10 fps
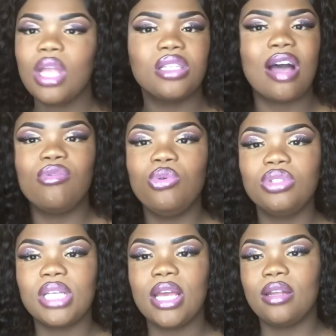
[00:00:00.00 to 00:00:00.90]
So I've
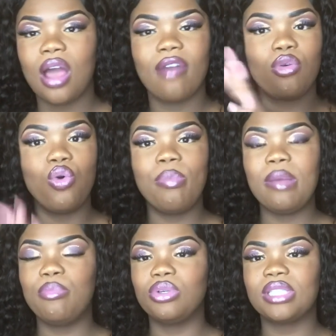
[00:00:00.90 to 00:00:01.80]
walked in. I've all
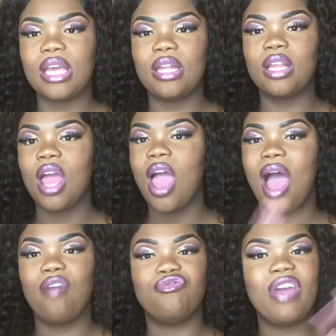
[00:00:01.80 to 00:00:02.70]
been booked in.
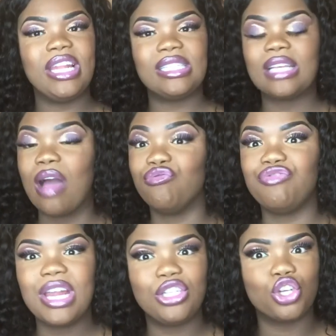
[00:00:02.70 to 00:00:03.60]
I'm ready
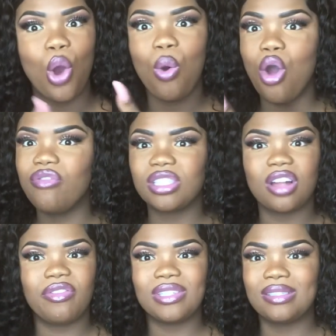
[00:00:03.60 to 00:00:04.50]
to go over to
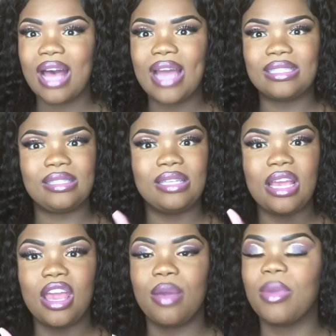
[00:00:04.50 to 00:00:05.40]
the other side to
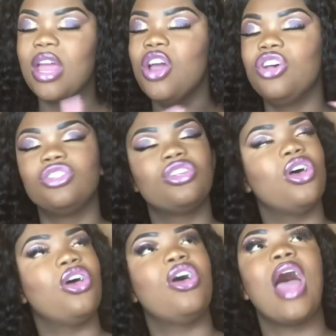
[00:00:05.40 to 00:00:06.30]
see him.
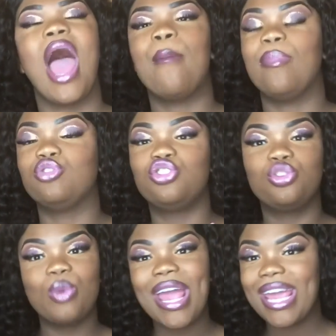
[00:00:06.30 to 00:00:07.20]
So I'm
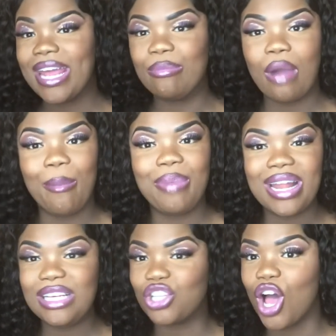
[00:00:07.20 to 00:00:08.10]
sweating, my
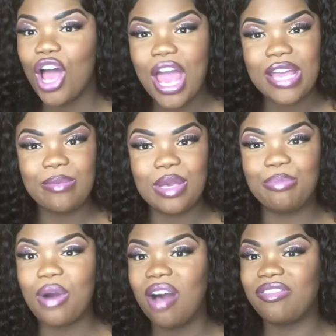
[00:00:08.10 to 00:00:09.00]
belly's hurting me,
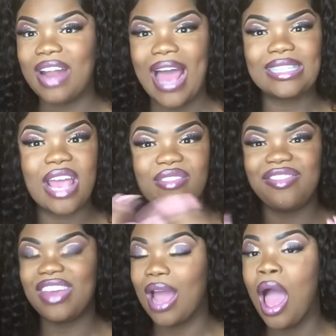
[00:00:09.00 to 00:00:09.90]
butterflies,
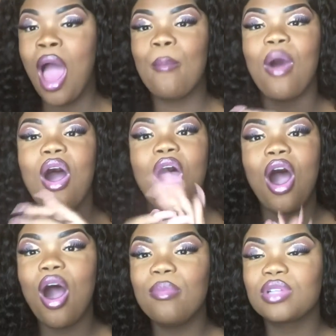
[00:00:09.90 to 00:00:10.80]
everything. My
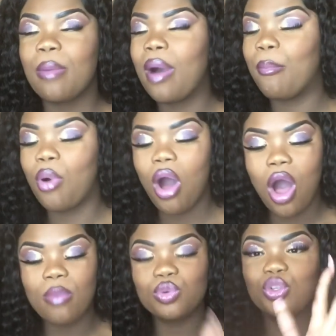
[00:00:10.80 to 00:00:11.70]
arms, my
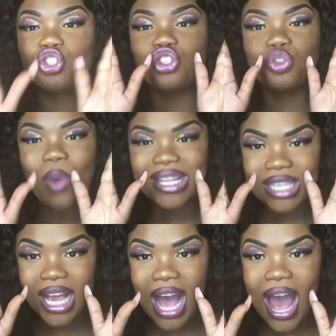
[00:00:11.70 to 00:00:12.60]
palms were
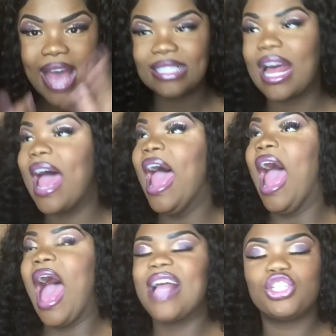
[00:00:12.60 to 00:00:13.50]
sweating, guys. Like,
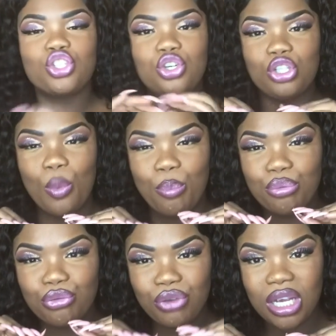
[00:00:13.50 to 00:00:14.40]
I just couldn't
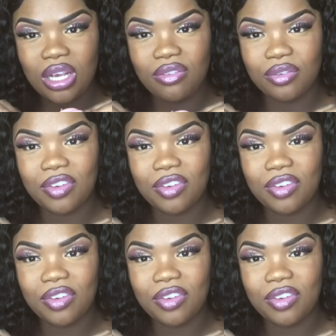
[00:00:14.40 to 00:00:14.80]
breathe.